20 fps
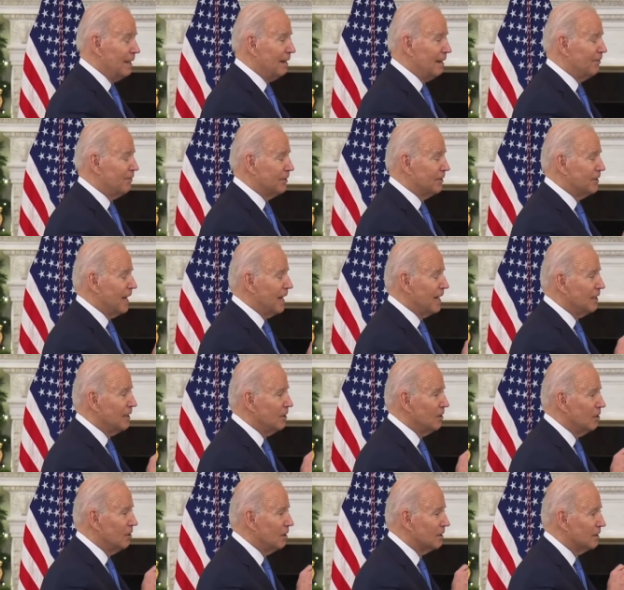If you take a
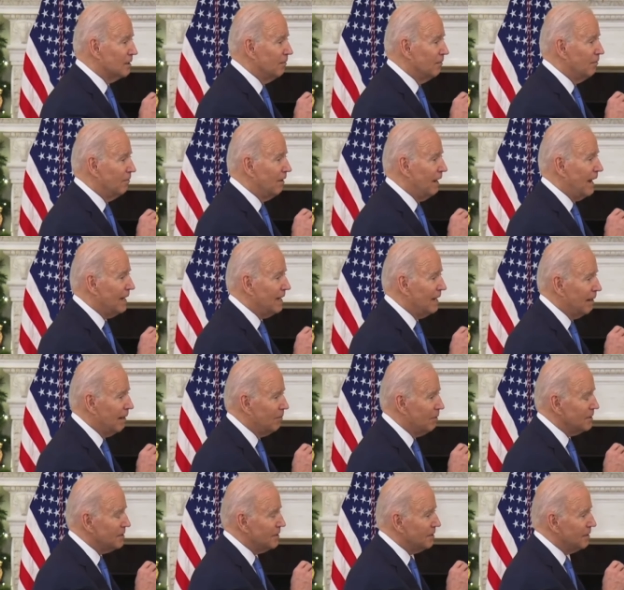look, the va- I
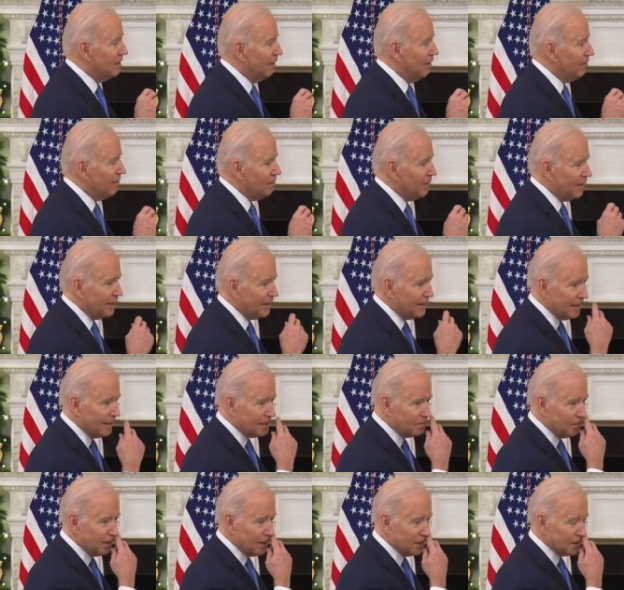wasn't, everybody
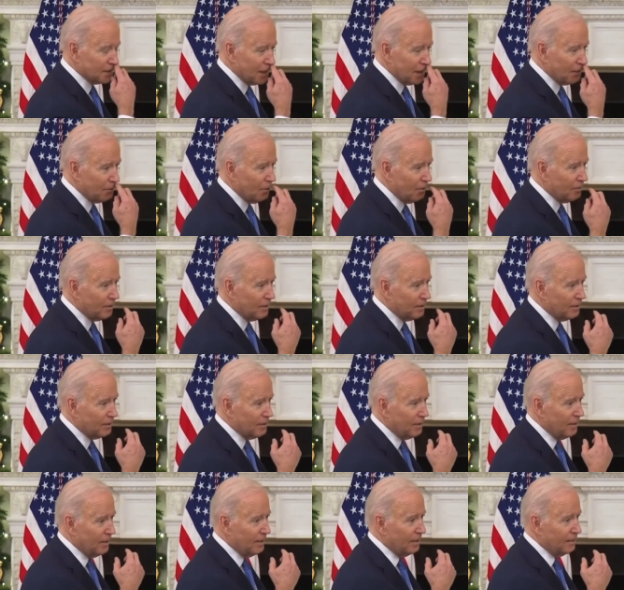thinks because I quoted
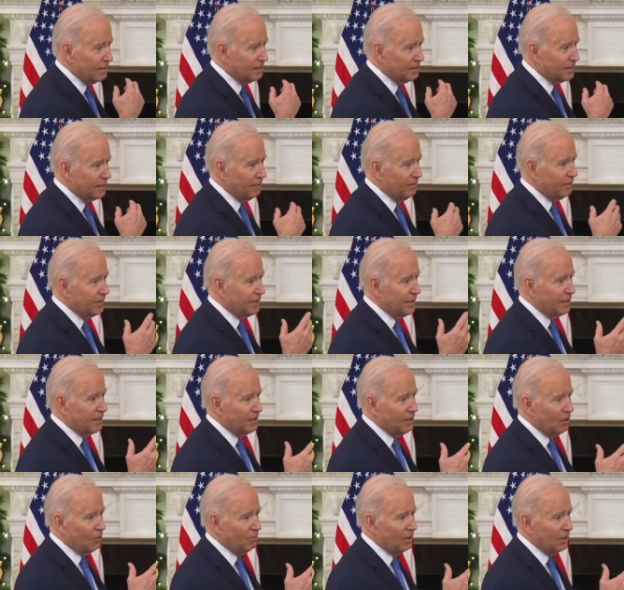seventeen
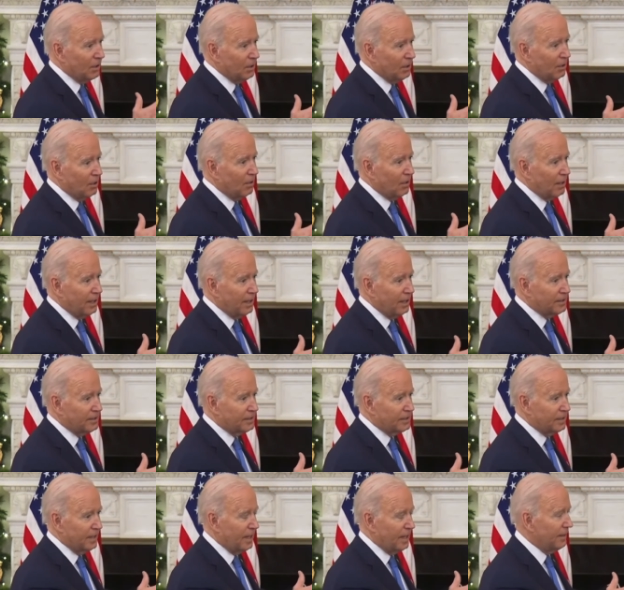Nobel laureates
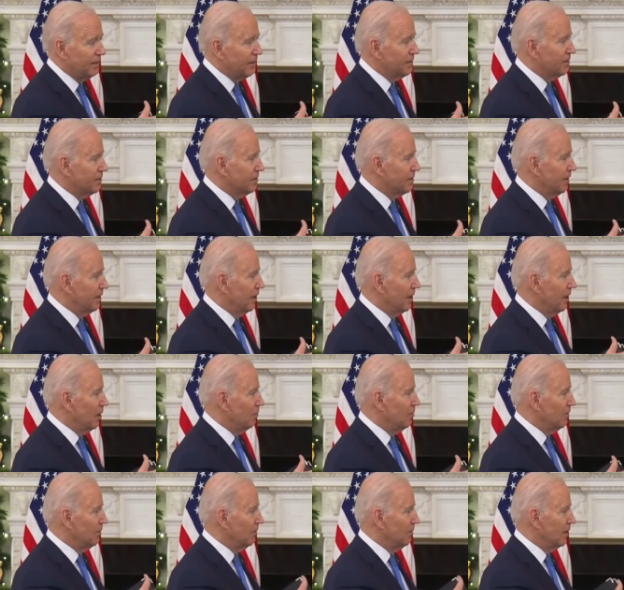saying this is going to
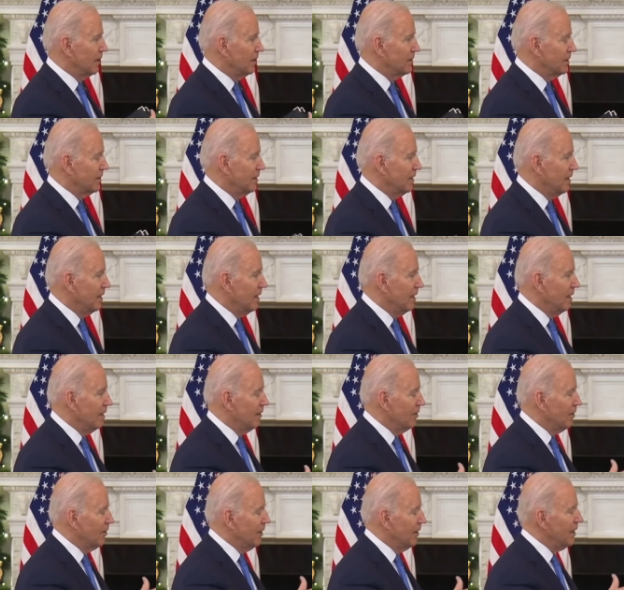help inflation.
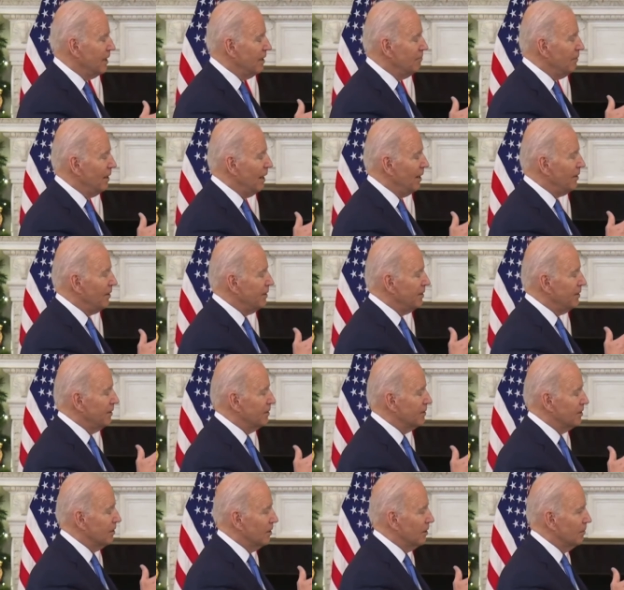Think about it in
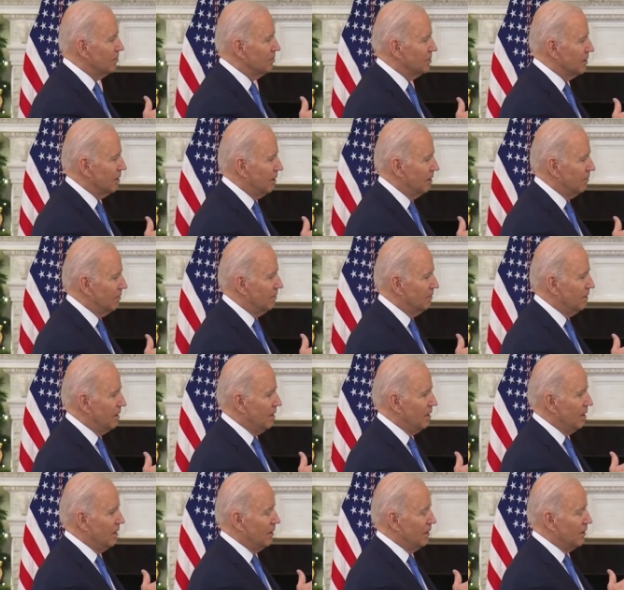terms of
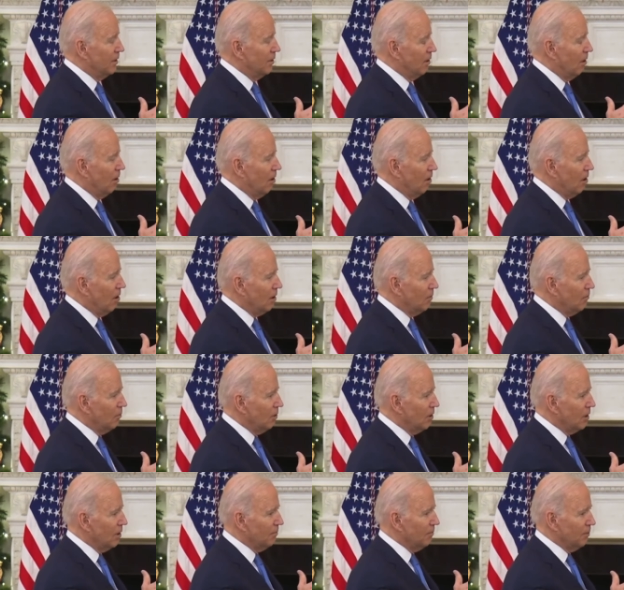you're a
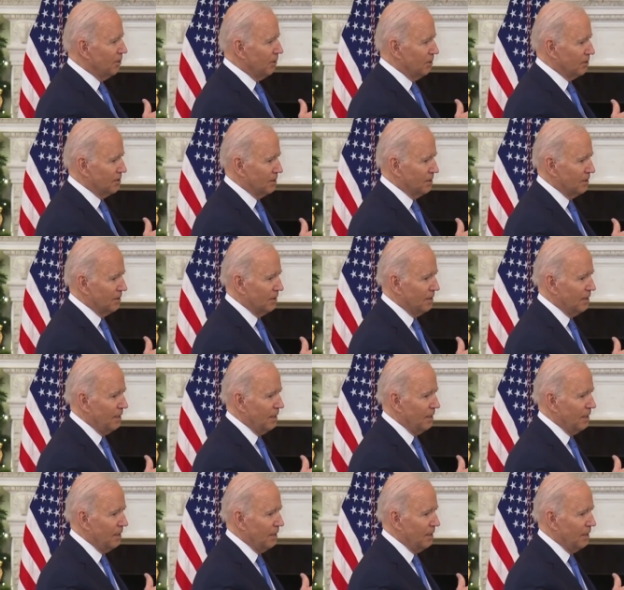hard-working person